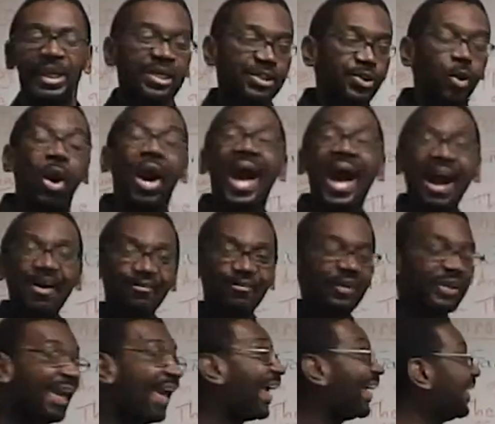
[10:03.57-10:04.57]
So half
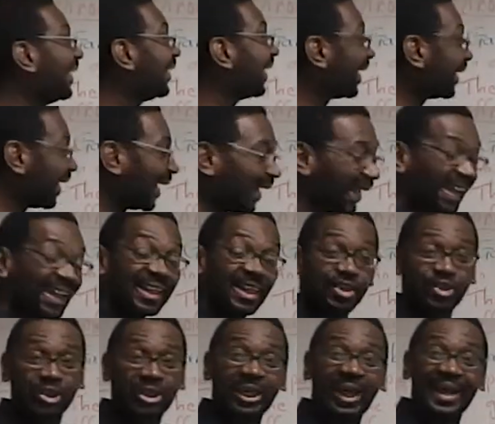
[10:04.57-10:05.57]
a day he did
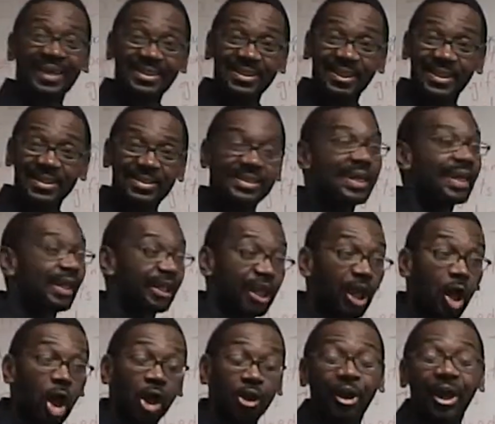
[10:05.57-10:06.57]
English classes,
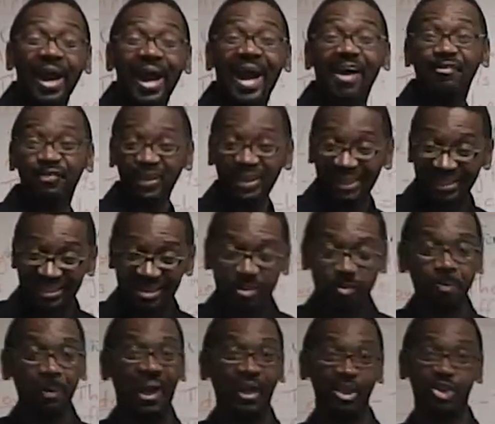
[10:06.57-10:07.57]
the other half he did
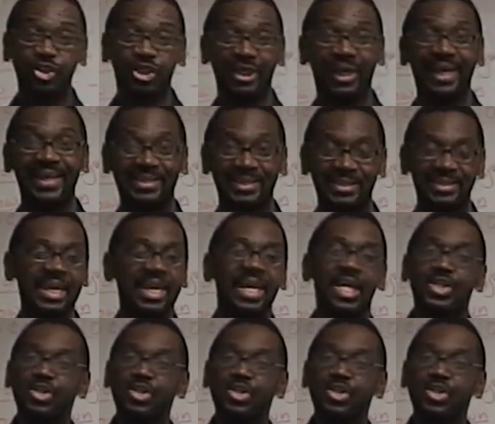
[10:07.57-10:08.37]
Spanish classes.